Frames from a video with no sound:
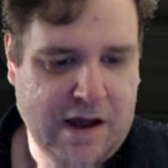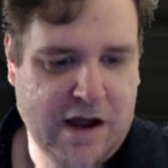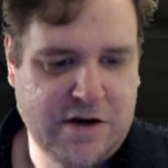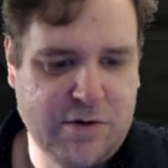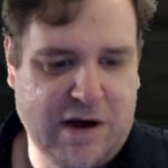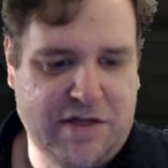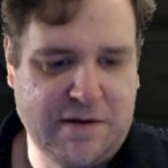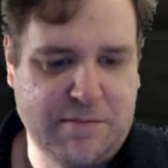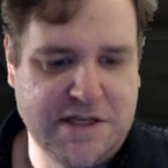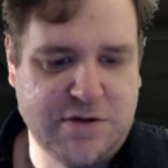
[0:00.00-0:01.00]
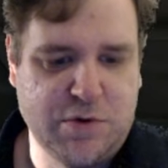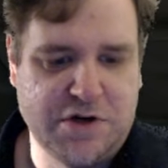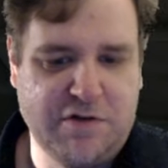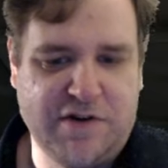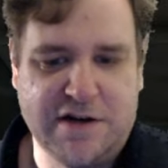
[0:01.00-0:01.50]
Uh, do I think Blizzard will
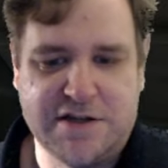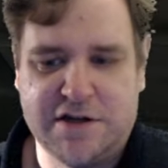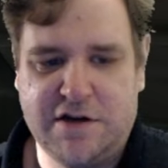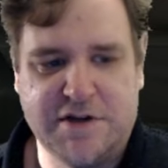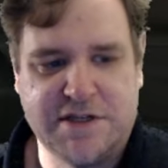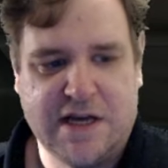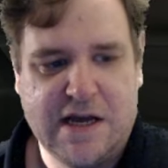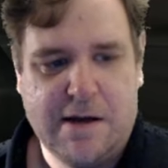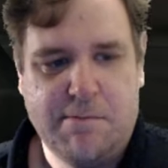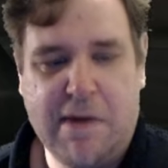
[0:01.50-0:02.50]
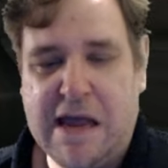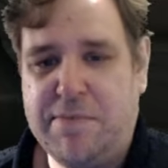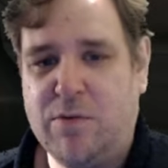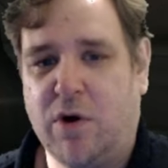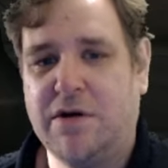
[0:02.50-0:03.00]
do vanilla servers?
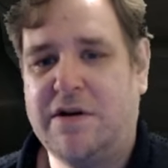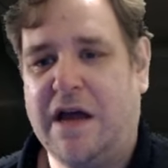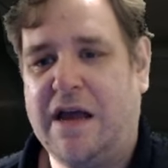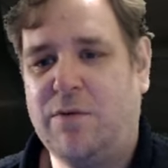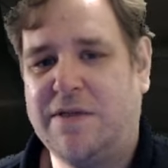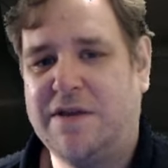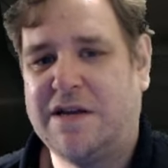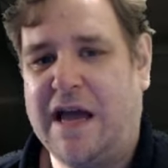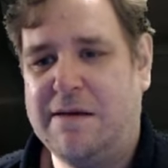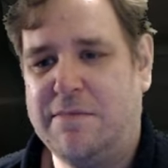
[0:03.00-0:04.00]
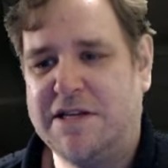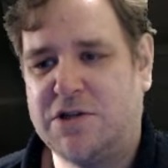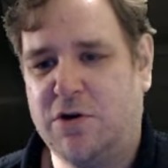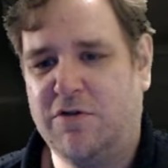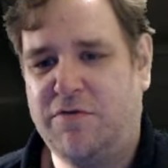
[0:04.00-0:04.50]
Maybe one day when the game is
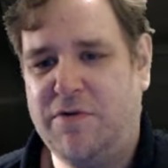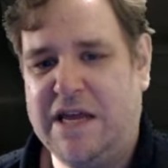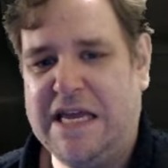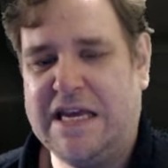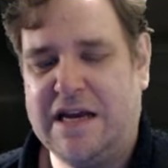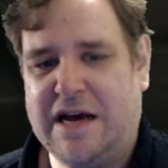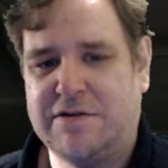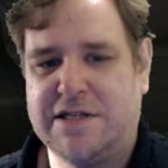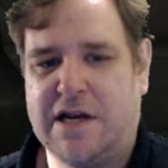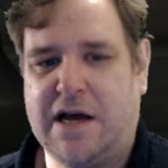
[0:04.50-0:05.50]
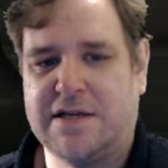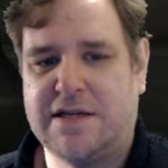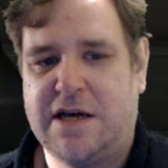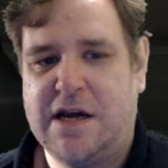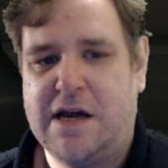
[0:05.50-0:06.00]
sort of eking out its
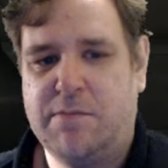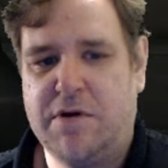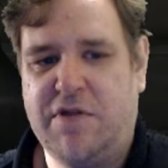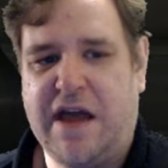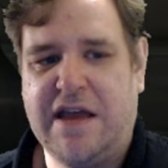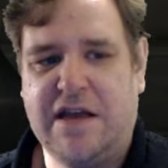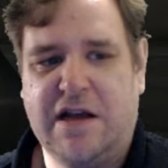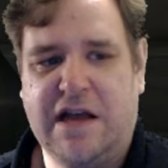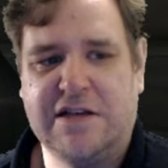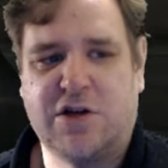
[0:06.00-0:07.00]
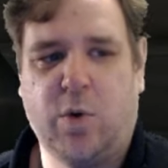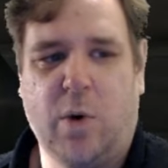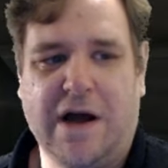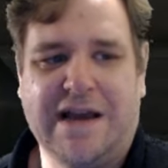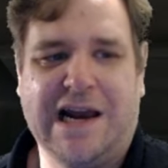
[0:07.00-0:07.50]
last but they it's
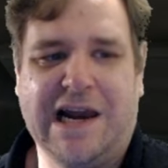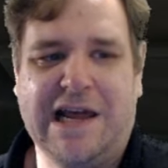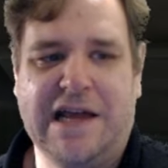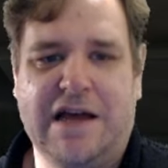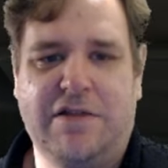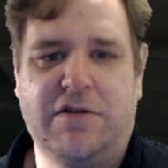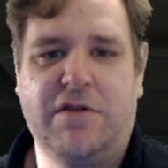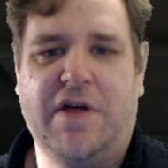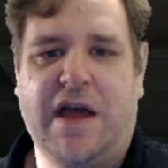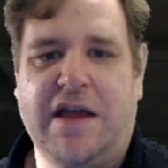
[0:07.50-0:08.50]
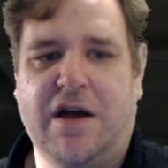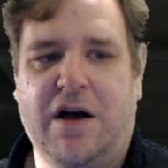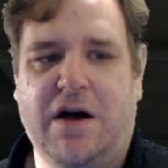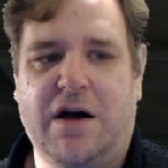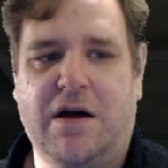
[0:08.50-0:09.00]
quite clear that they
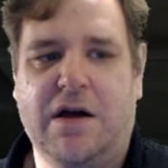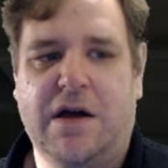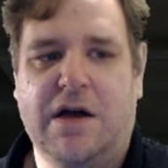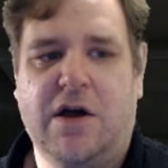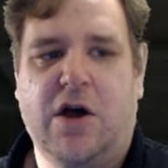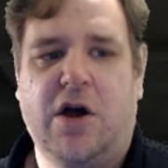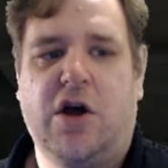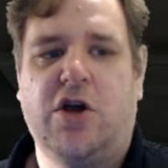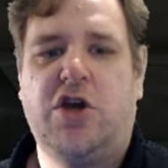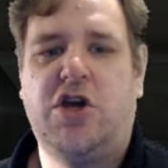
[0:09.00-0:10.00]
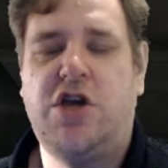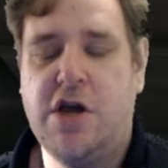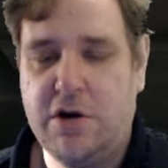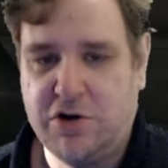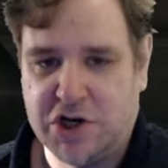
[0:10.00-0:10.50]
are
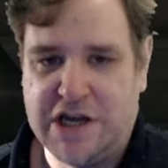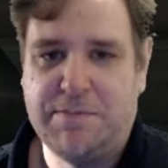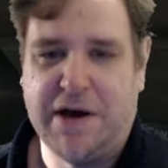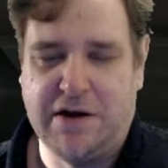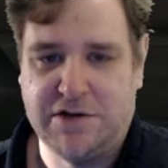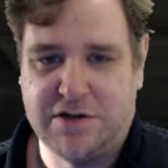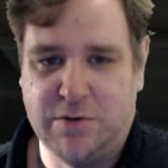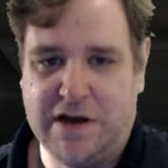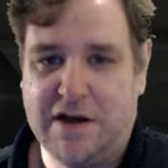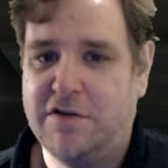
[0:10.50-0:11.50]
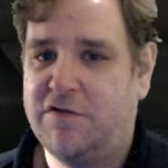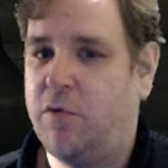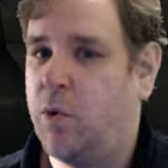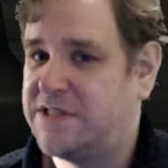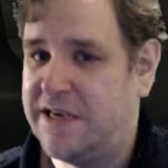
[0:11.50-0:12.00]
hugely opposed to it
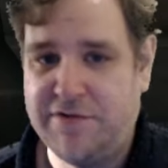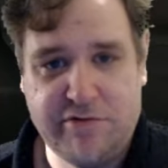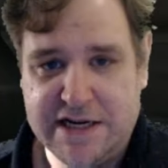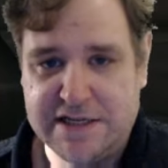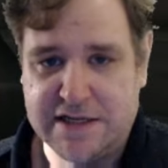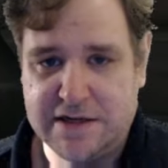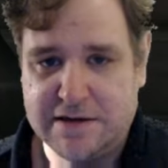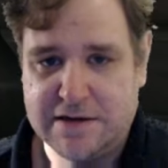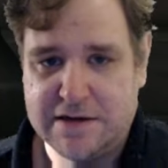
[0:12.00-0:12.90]
for whatever reason.